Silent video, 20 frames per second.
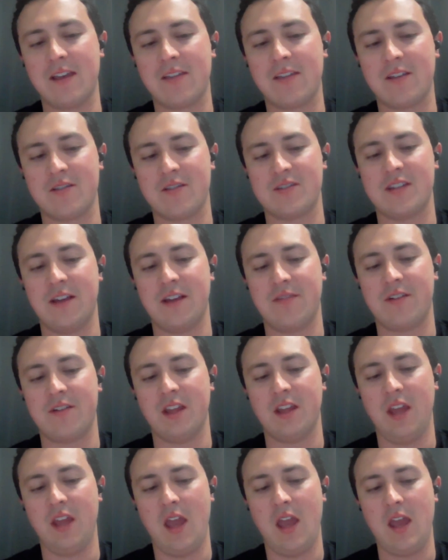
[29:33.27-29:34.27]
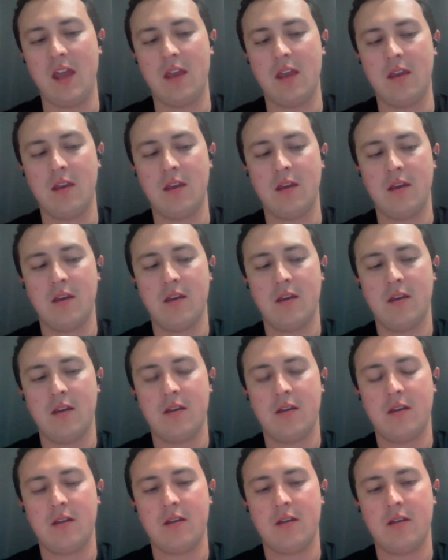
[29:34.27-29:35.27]
there's definitely a
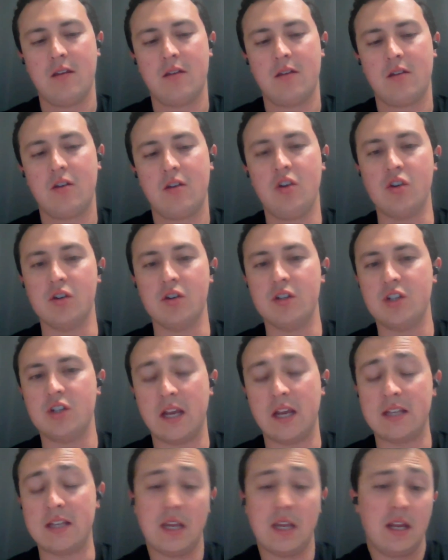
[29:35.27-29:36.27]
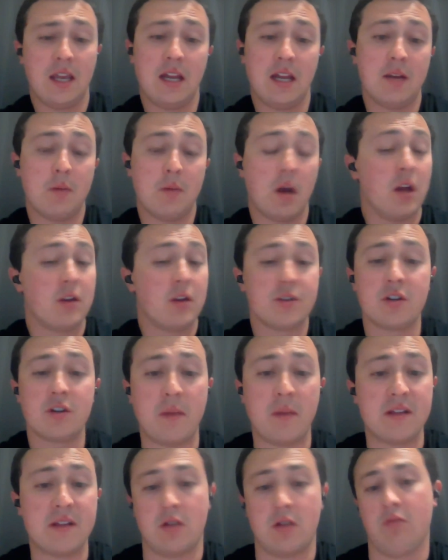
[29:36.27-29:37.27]
good chance. And again, it also
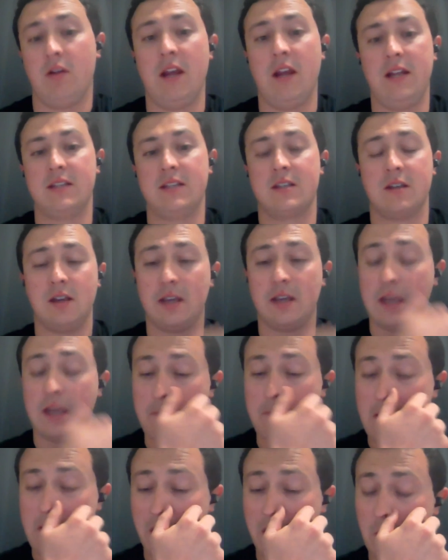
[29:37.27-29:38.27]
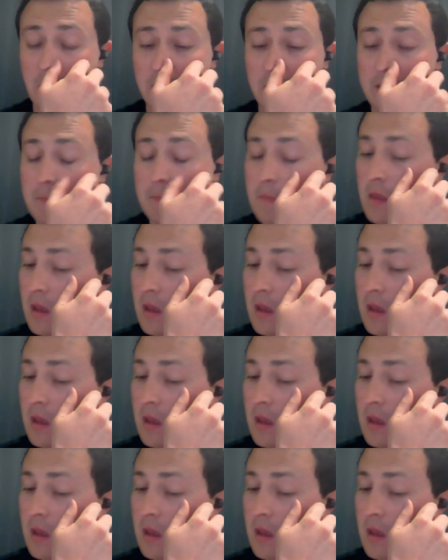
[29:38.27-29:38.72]
depends on rates. Again, back when